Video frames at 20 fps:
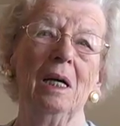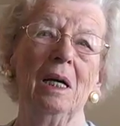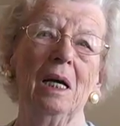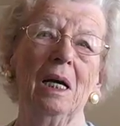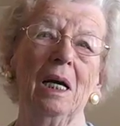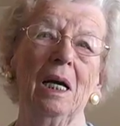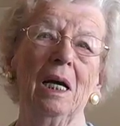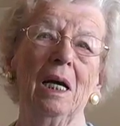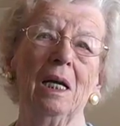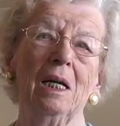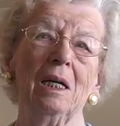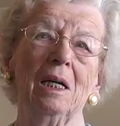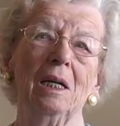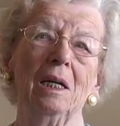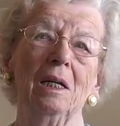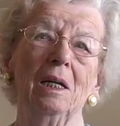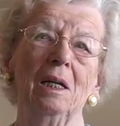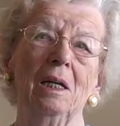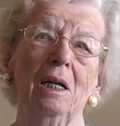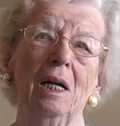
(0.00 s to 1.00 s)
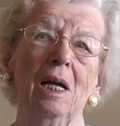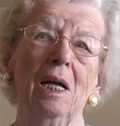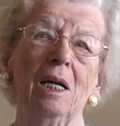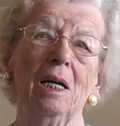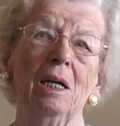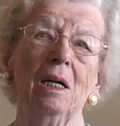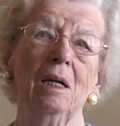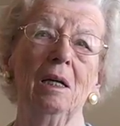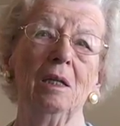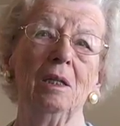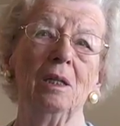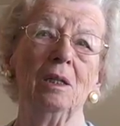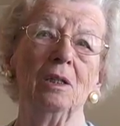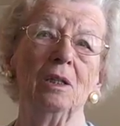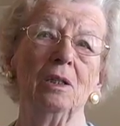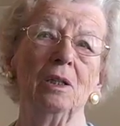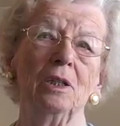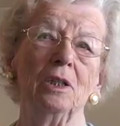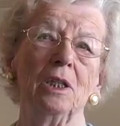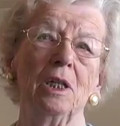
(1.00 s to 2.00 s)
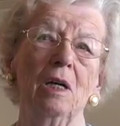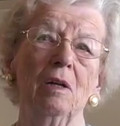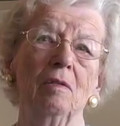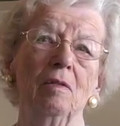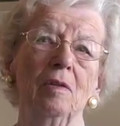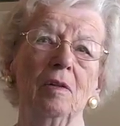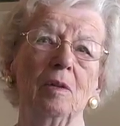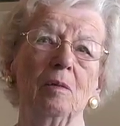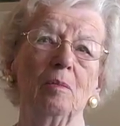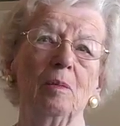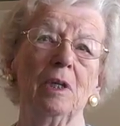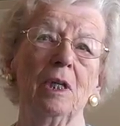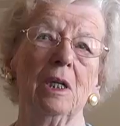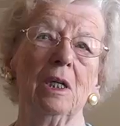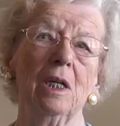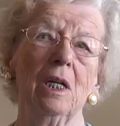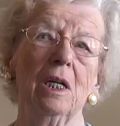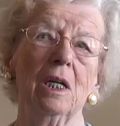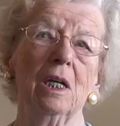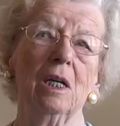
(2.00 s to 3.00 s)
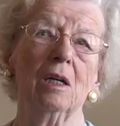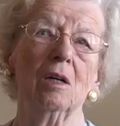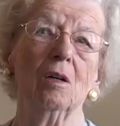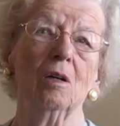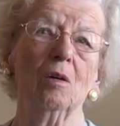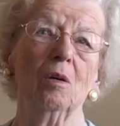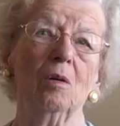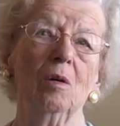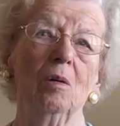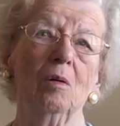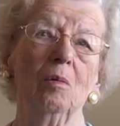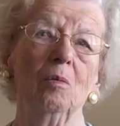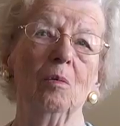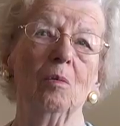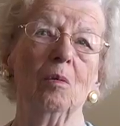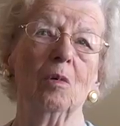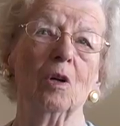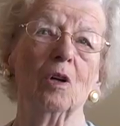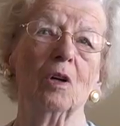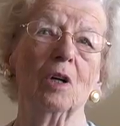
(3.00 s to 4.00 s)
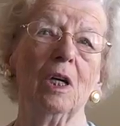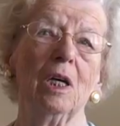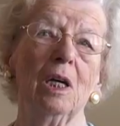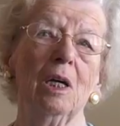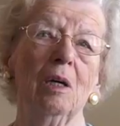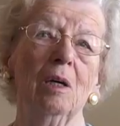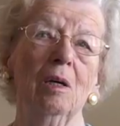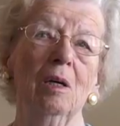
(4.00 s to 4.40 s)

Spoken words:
And then Jeff had been there working